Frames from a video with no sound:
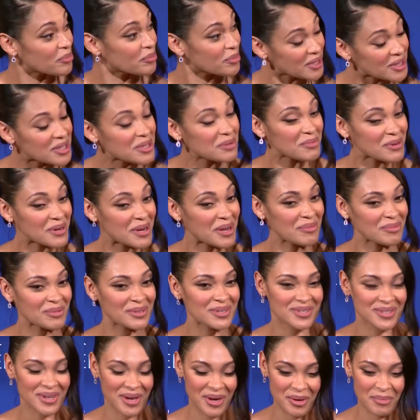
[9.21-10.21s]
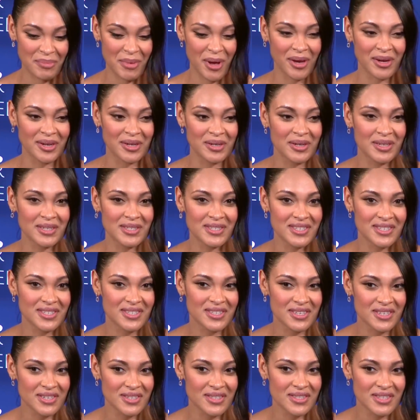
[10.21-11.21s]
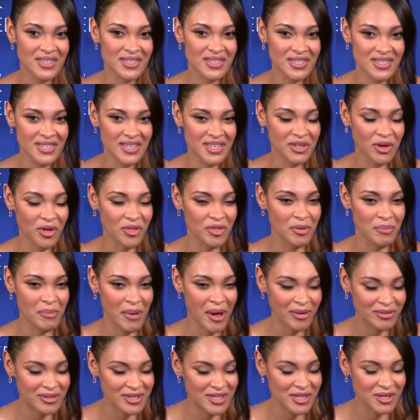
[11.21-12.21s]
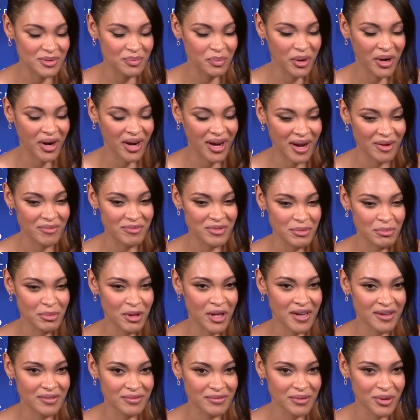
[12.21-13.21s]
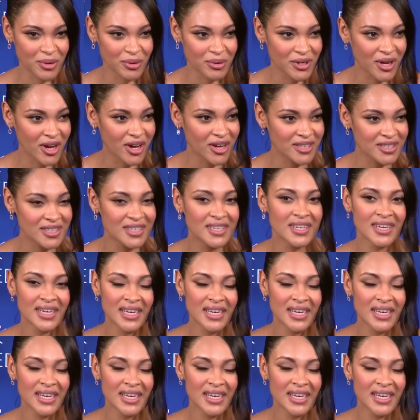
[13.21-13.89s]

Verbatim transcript: really been able to talk about it, is the, the scene on the mountain where I have the blindfold on.